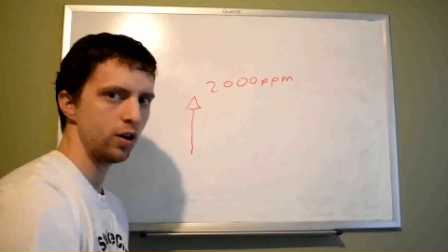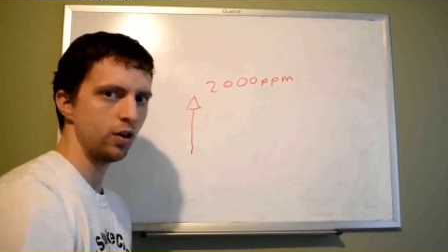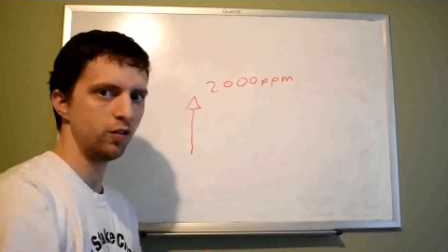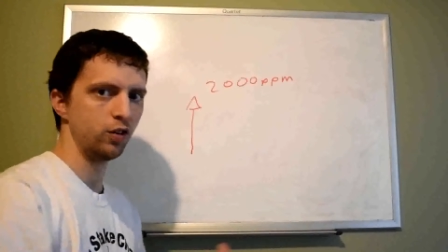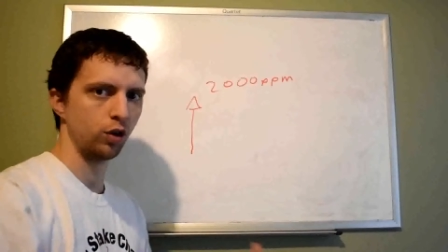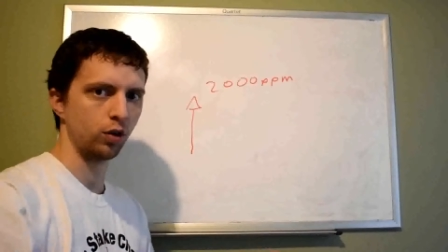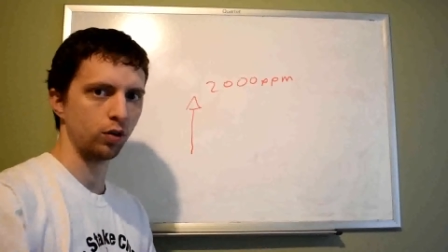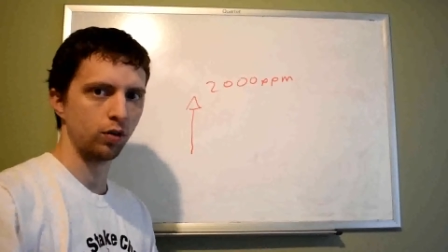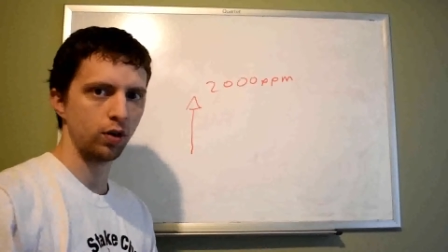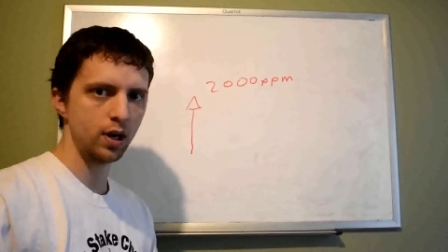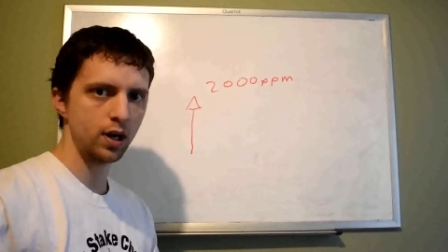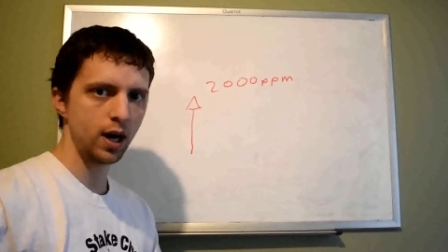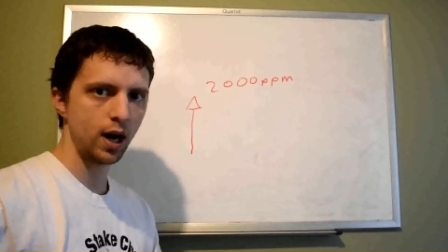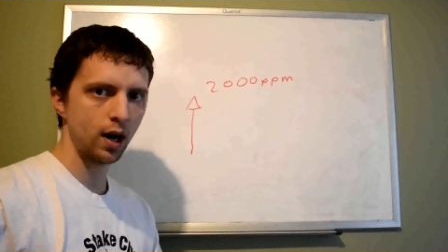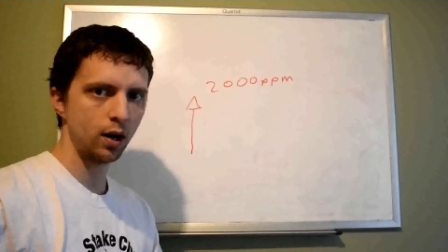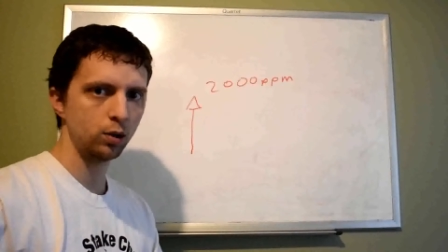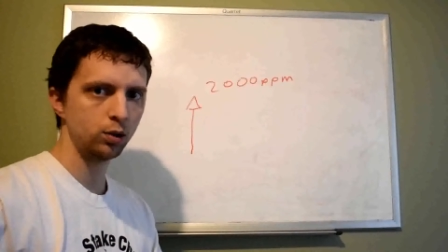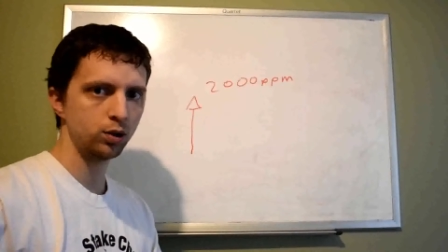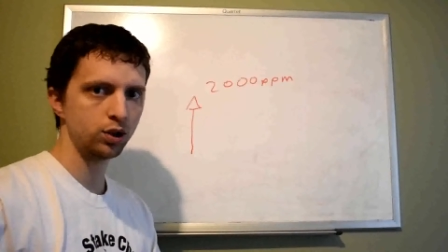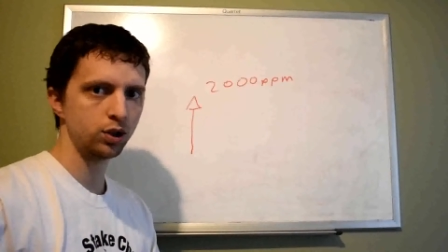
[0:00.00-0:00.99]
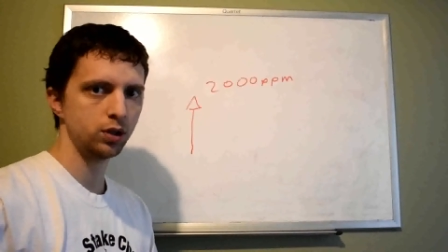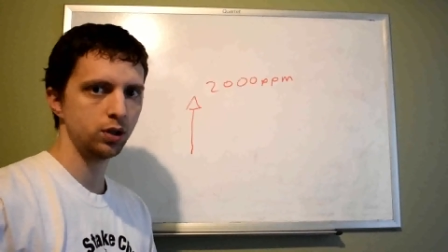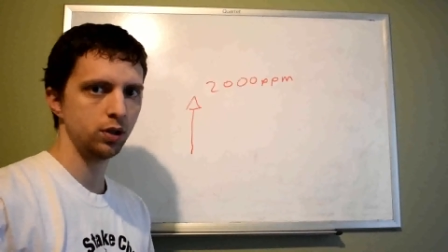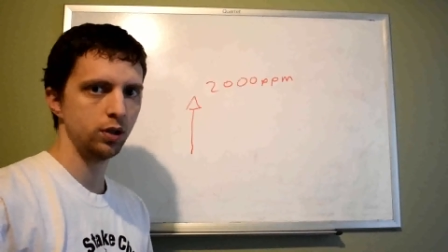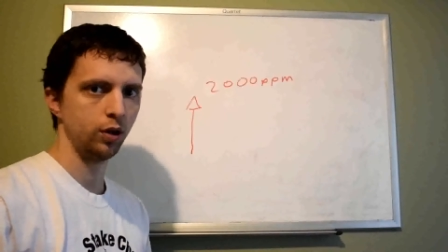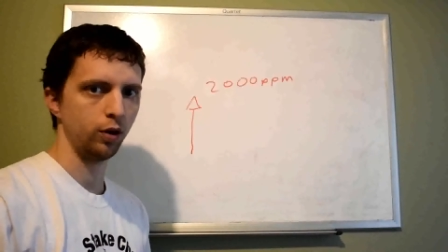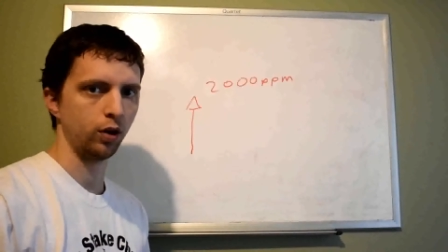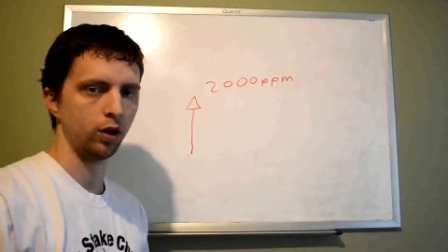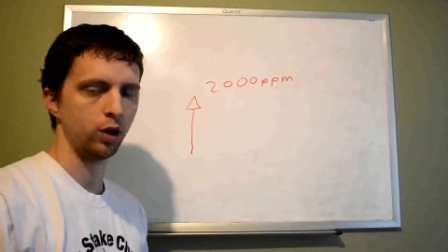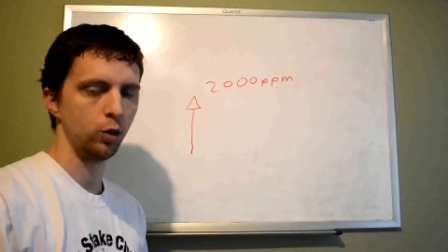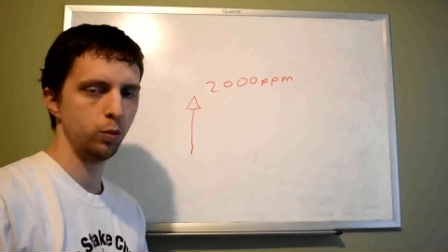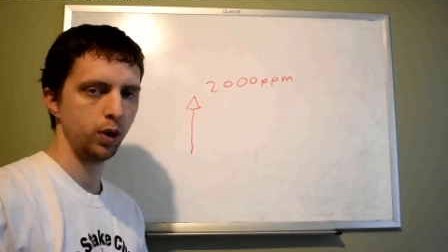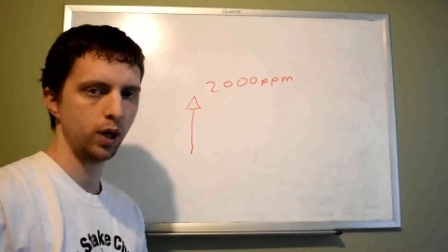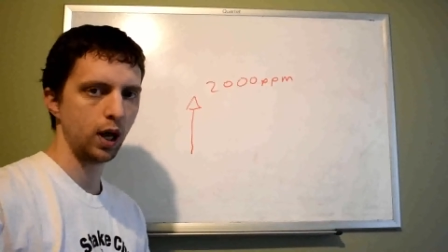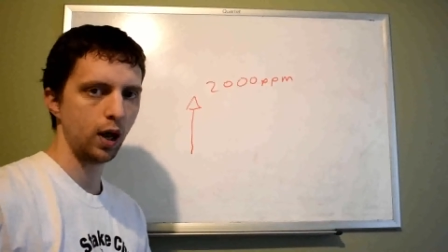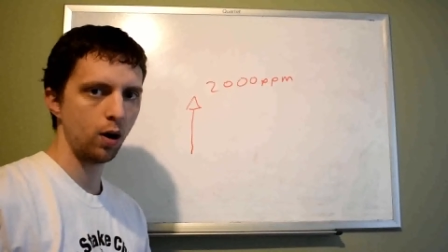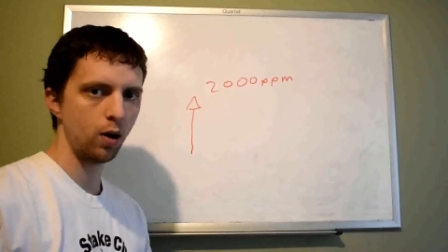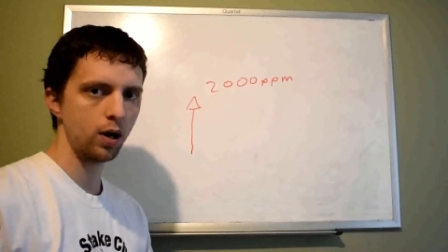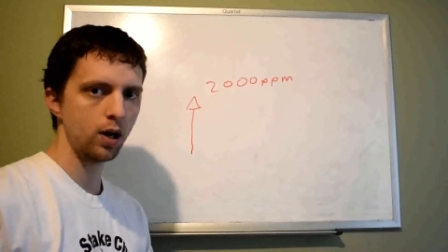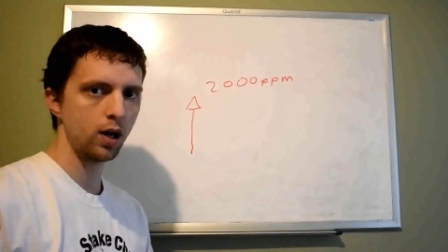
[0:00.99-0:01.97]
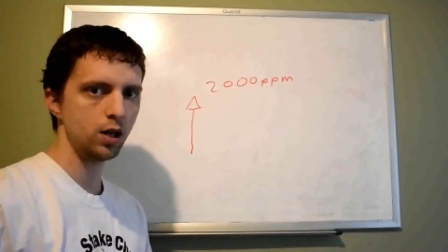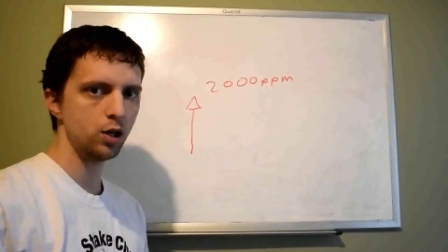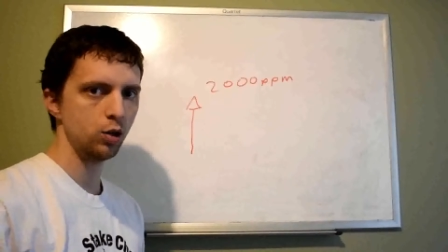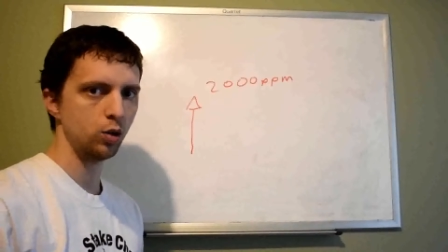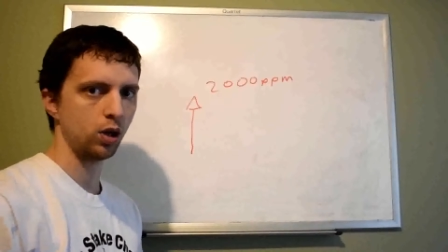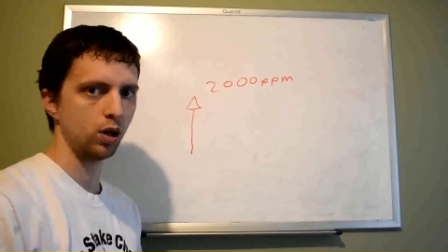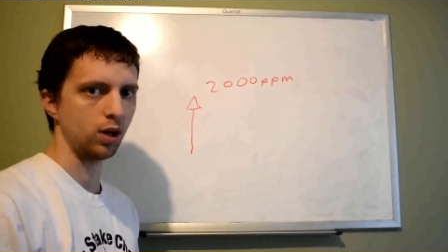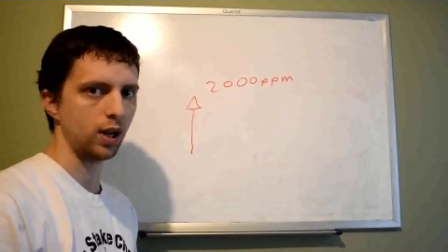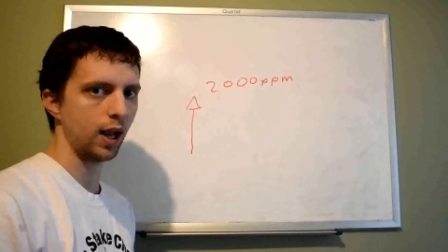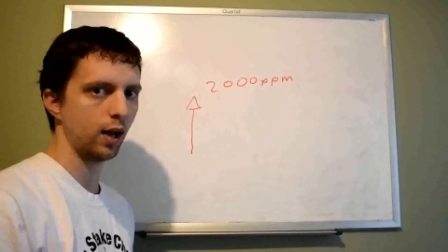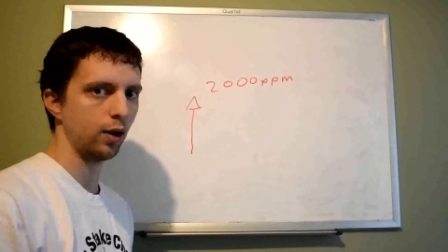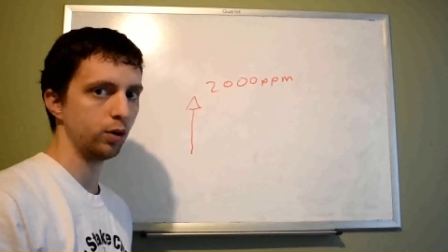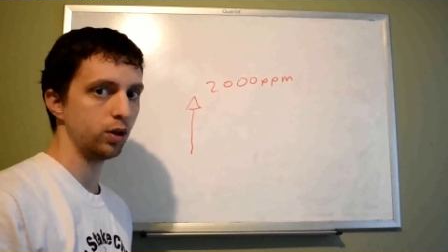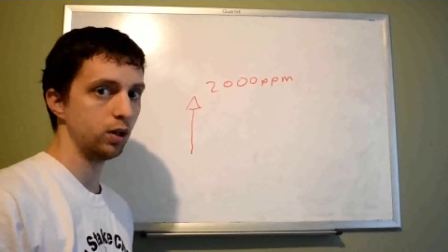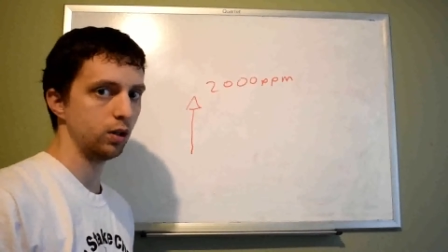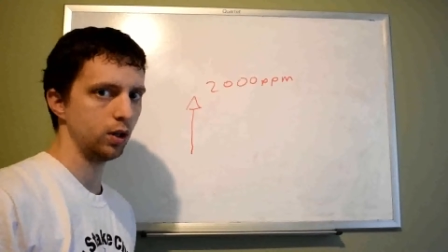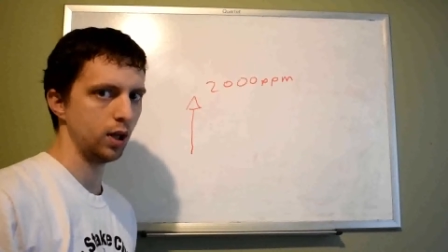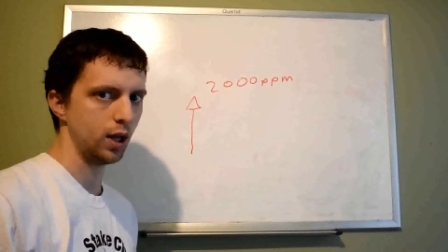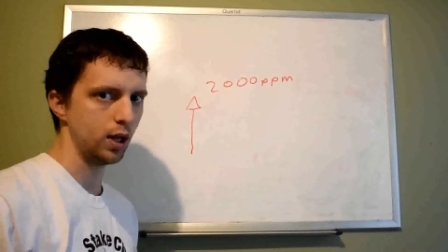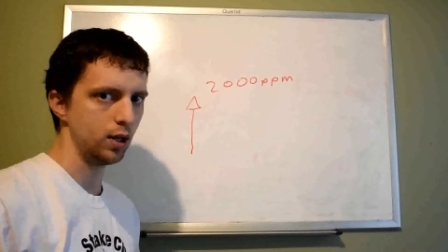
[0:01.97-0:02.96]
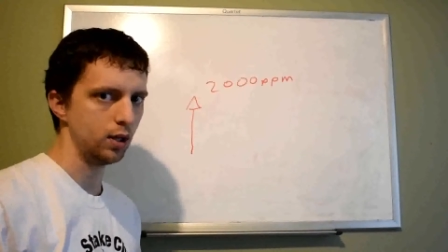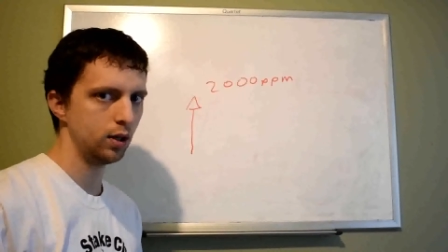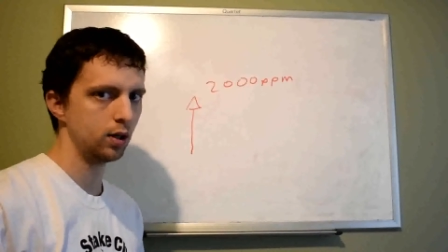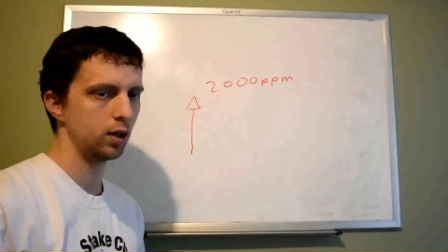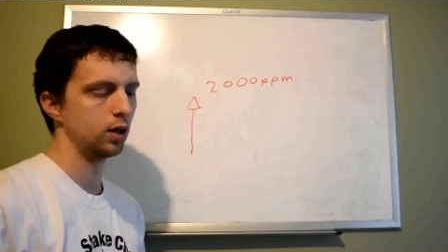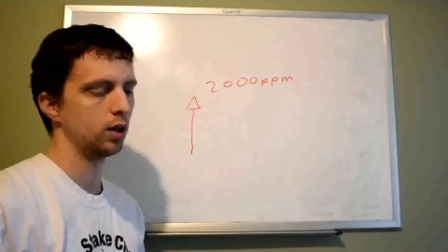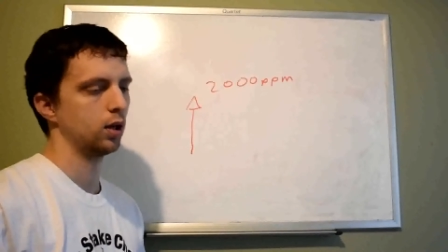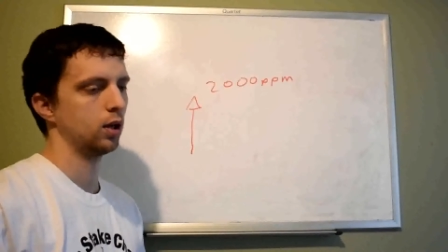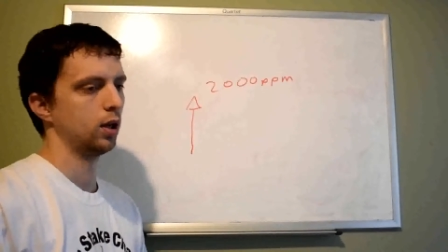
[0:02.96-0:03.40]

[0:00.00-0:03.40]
area of your greenhouse, your cubic area, you can calculate